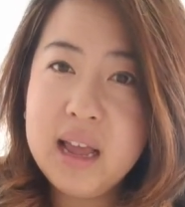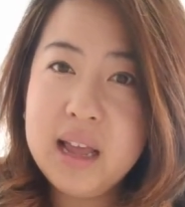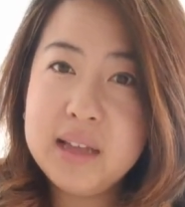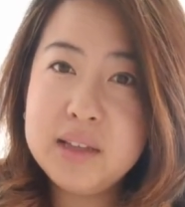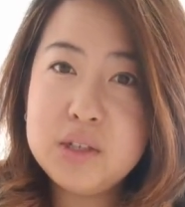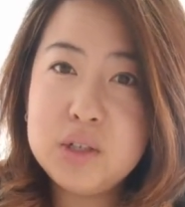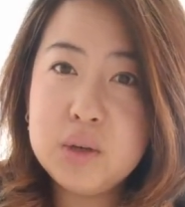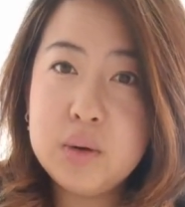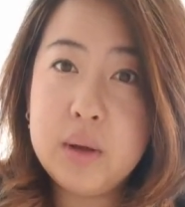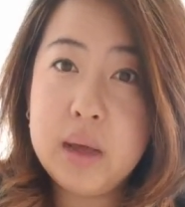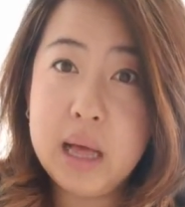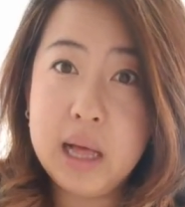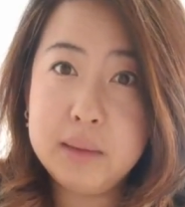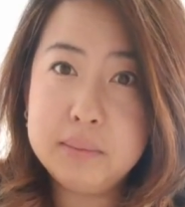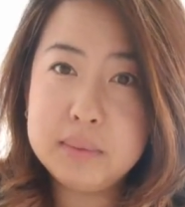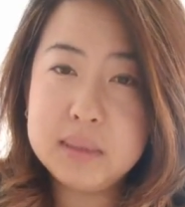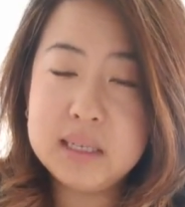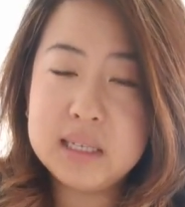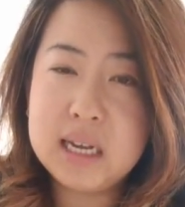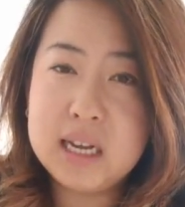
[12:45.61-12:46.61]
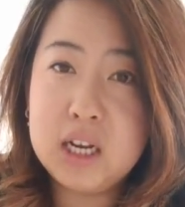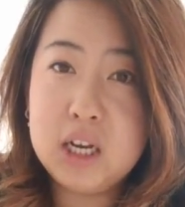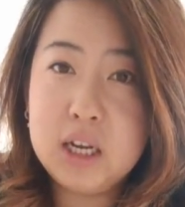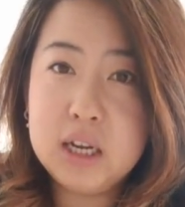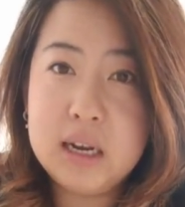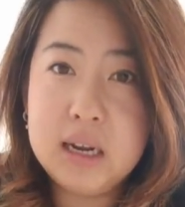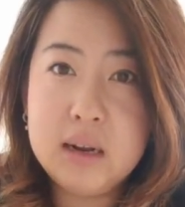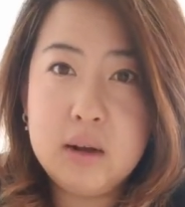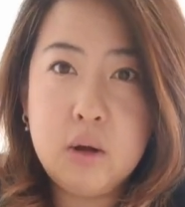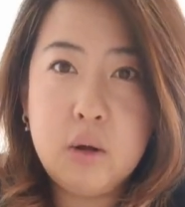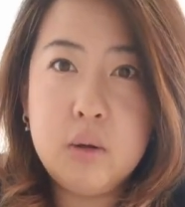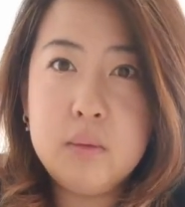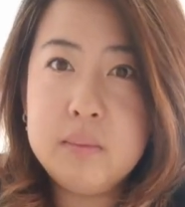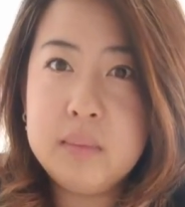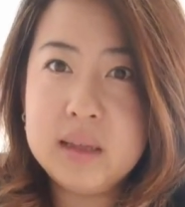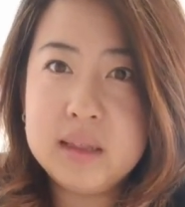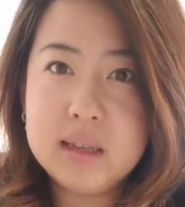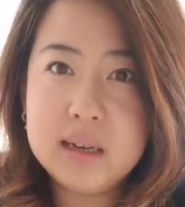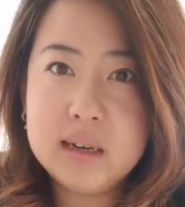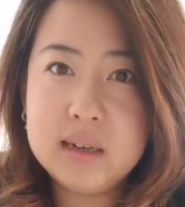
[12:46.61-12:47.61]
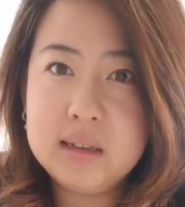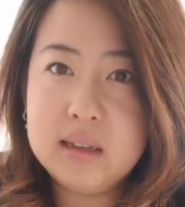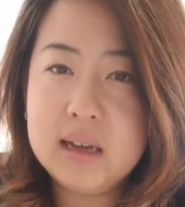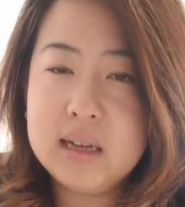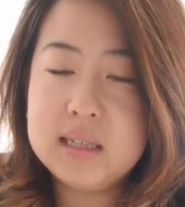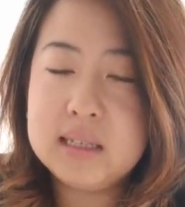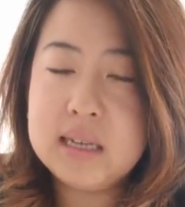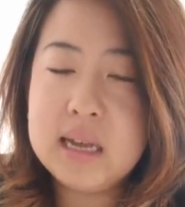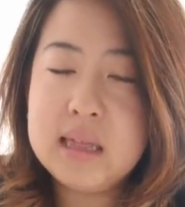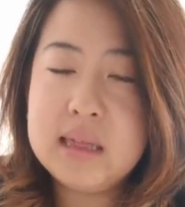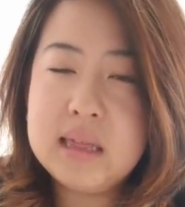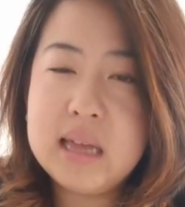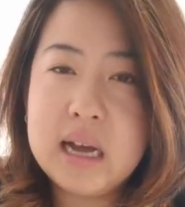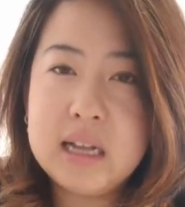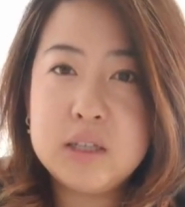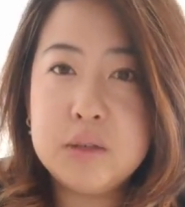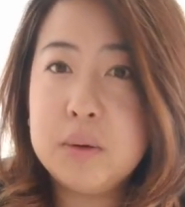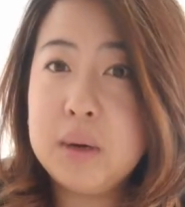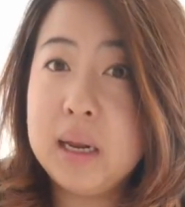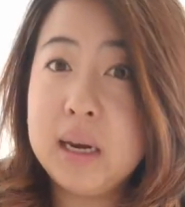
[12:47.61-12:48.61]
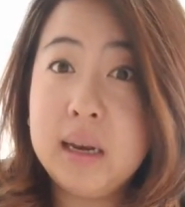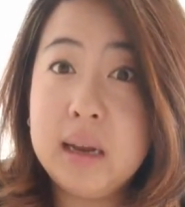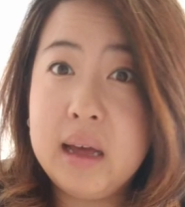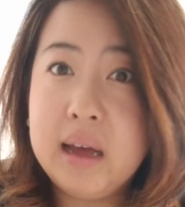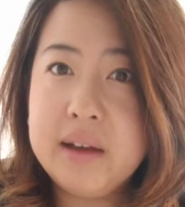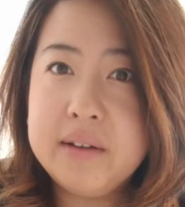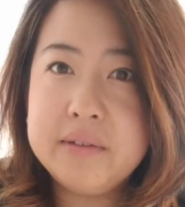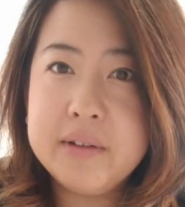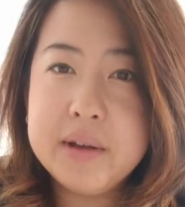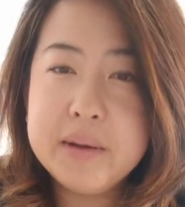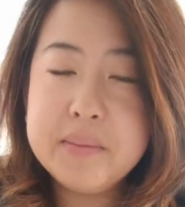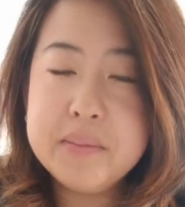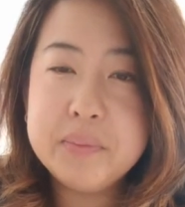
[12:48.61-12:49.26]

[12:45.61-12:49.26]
And so it helps because I can look at a whole month at a glance, and that's what I love.